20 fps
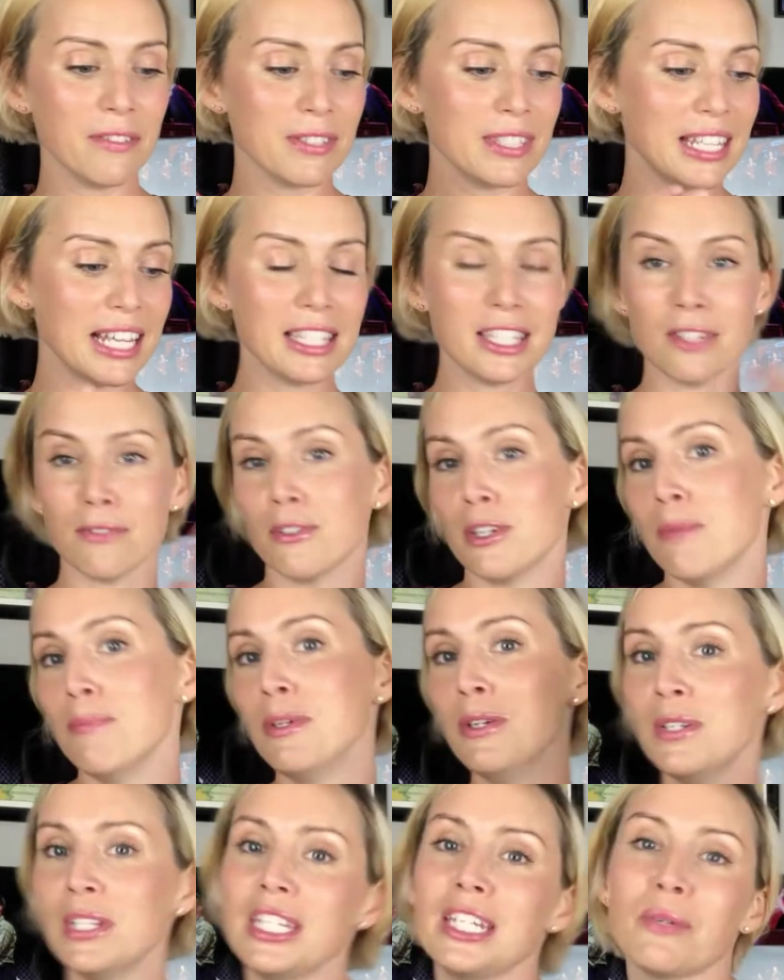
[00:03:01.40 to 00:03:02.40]
of sense of
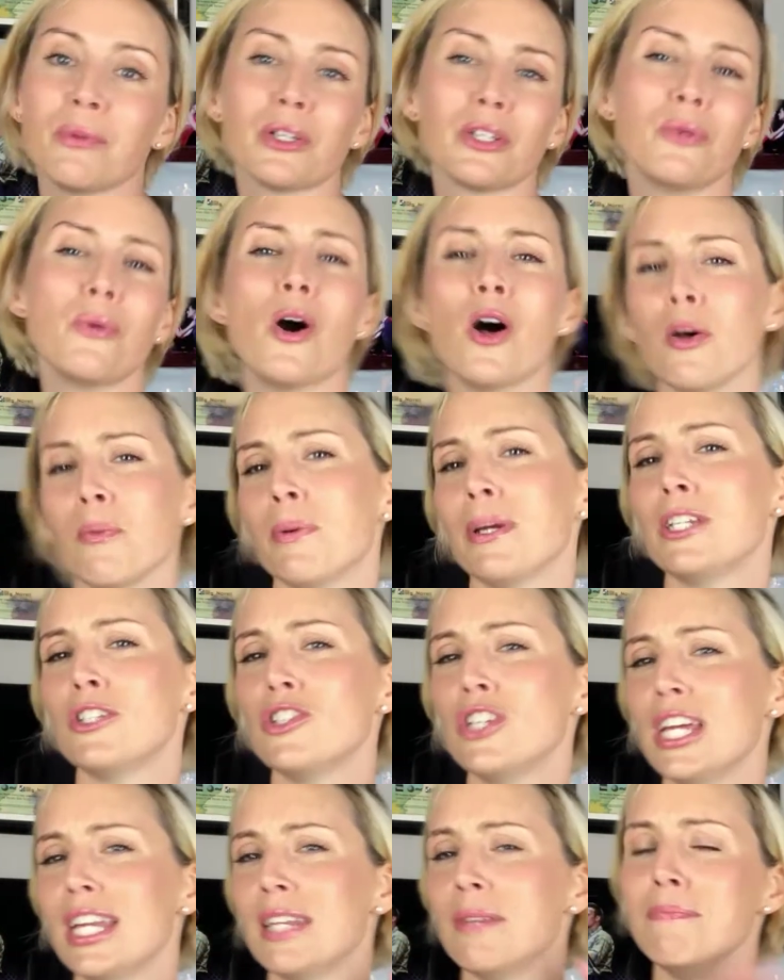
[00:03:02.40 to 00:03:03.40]
community where you all pitch
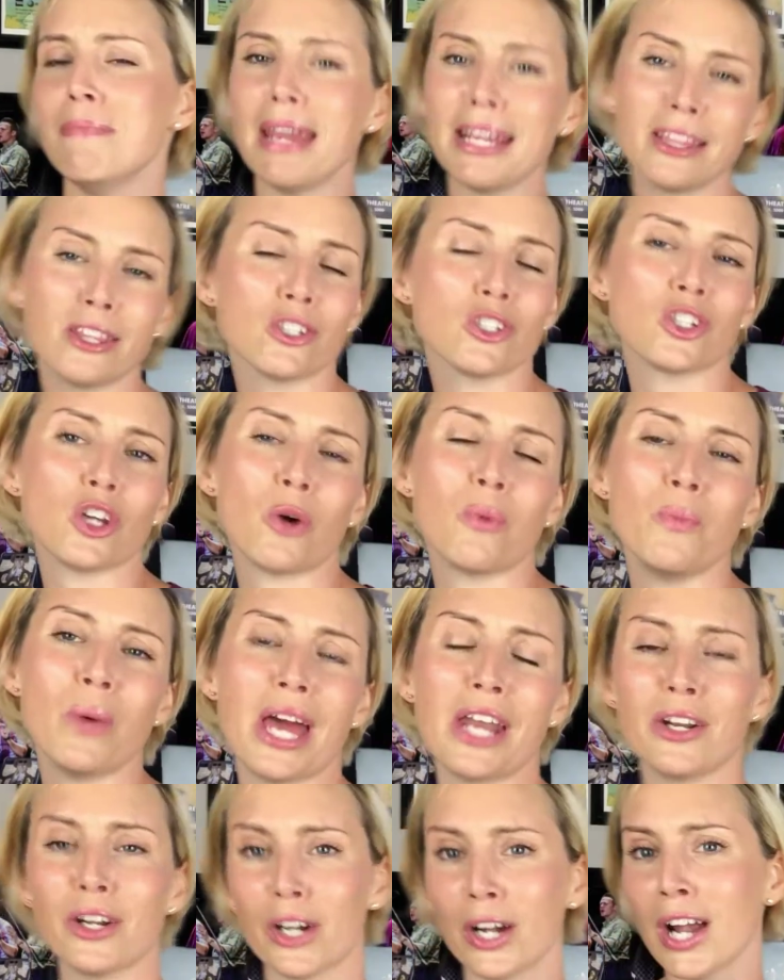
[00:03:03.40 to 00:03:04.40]
in and make the show
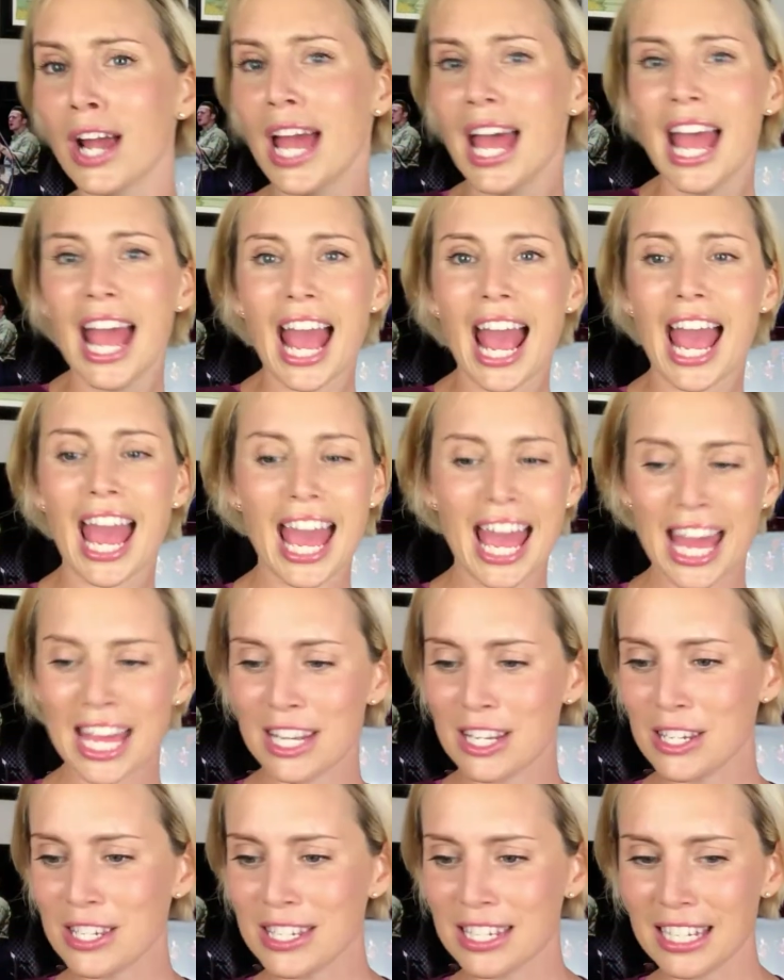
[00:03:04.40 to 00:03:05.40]
better,
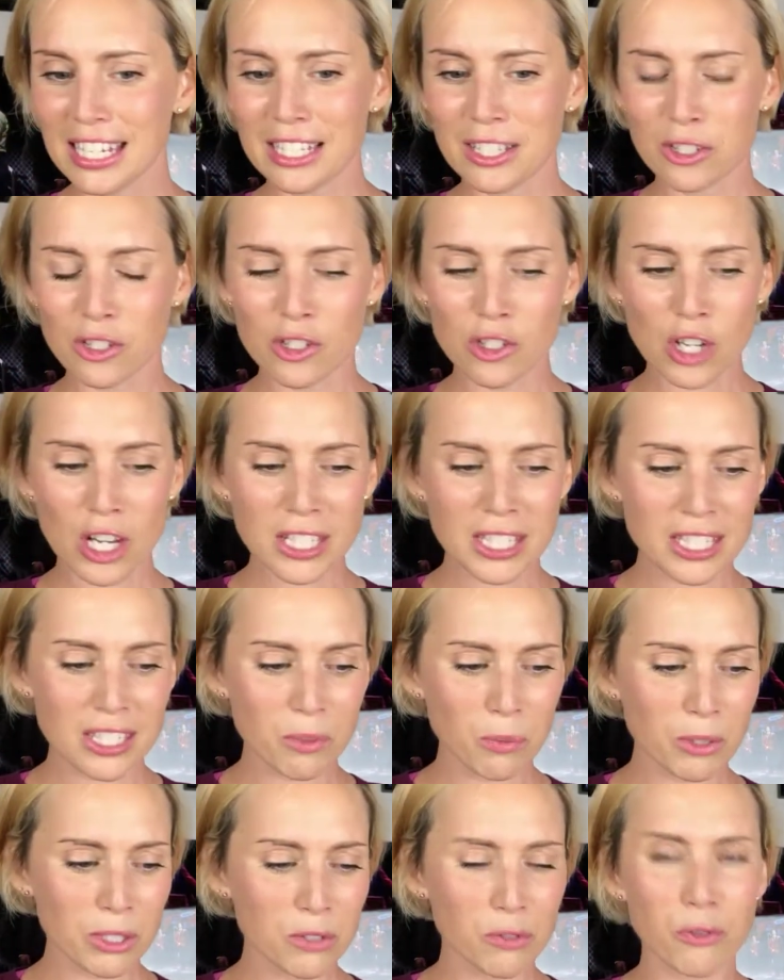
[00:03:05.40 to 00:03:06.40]
and it just
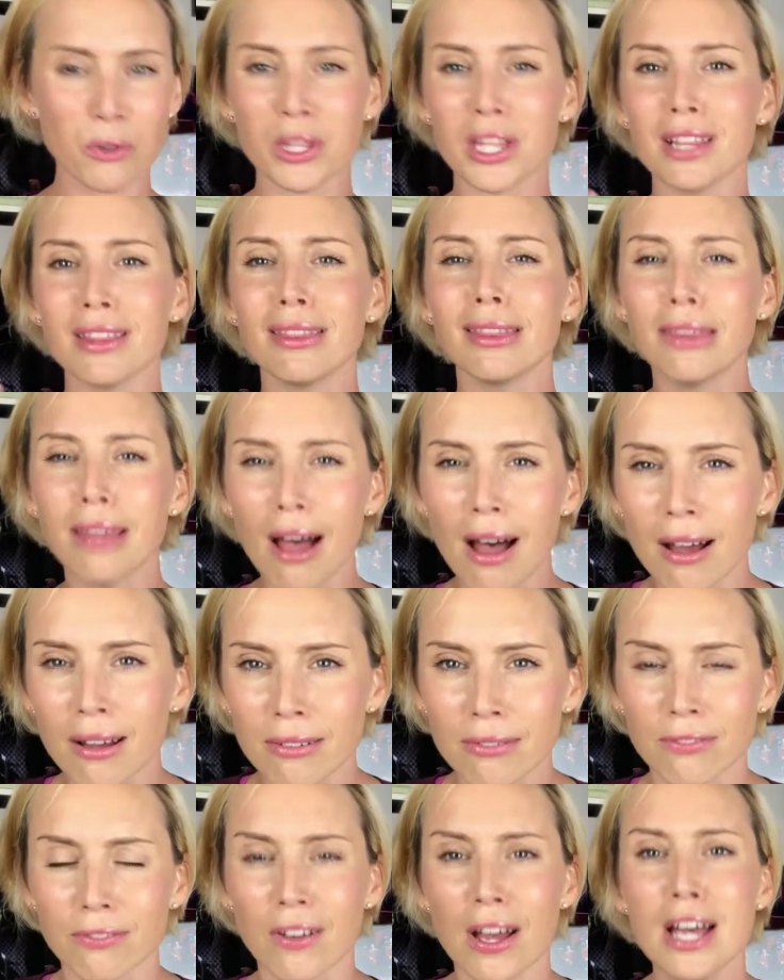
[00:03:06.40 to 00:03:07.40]
was for the
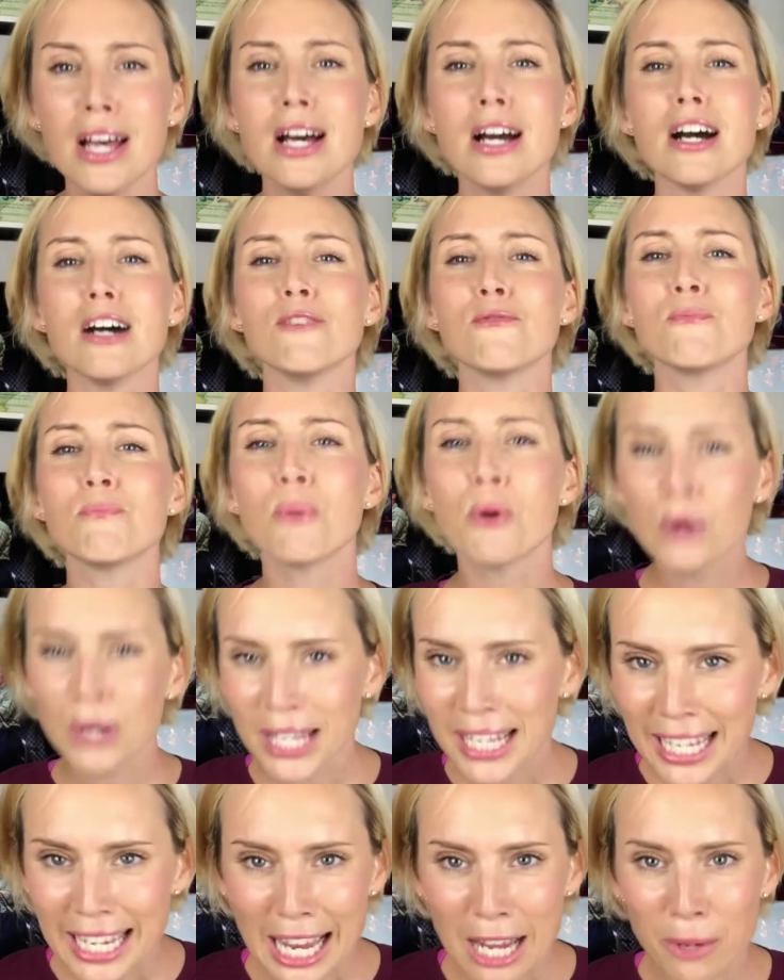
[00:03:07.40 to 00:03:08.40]
love of
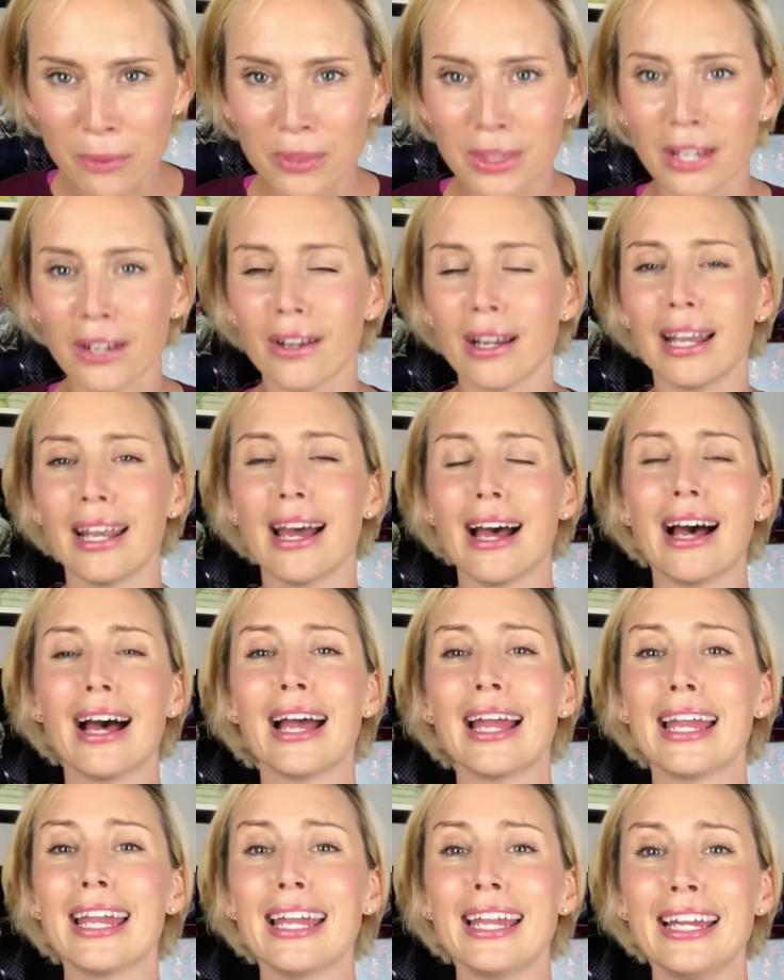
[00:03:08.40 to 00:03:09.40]
putting it out there. And
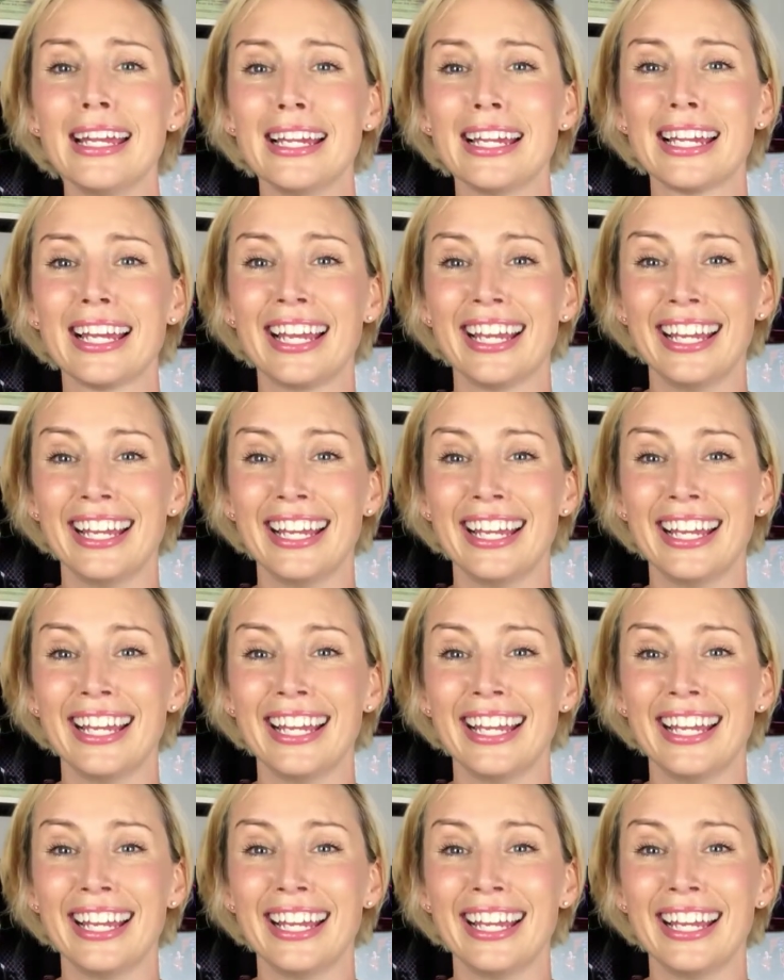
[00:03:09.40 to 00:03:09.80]
I,